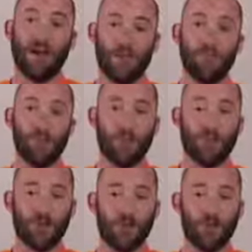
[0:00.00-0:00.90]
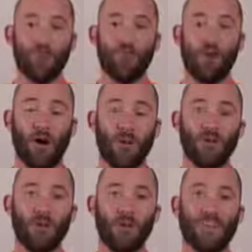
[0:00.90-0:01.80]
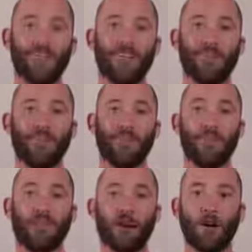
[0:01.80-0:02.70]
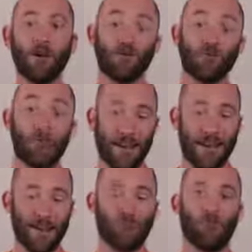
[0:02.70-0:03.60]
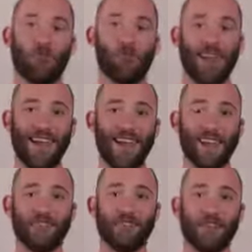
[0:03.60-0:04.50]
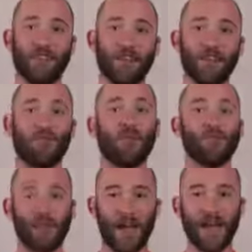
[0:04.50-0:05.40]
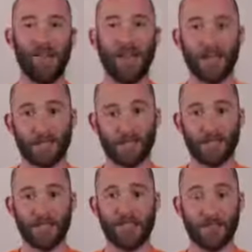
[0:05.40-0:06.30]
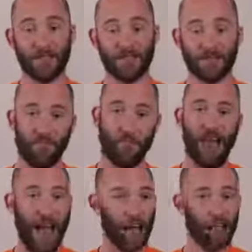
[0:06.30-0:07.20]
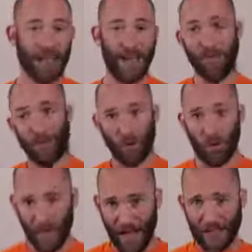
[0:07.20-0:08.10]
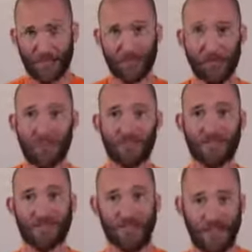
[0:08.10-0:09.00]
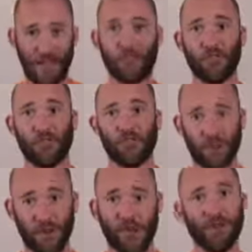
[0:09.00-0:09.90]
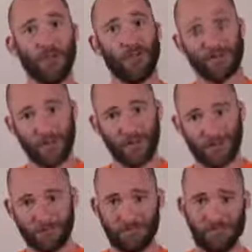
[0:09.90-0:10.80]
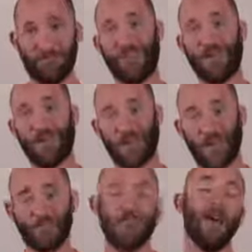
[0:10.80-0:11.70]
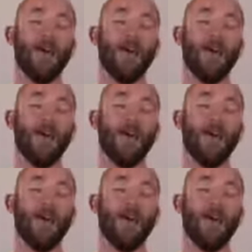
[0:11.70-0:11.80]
in most servers, you will also hear of something called RAID. RAID is Redundant Array of Inexpensive Disks. We actually have a whole class on RAID. It's called Intro to RAID, if you want to take a look at it.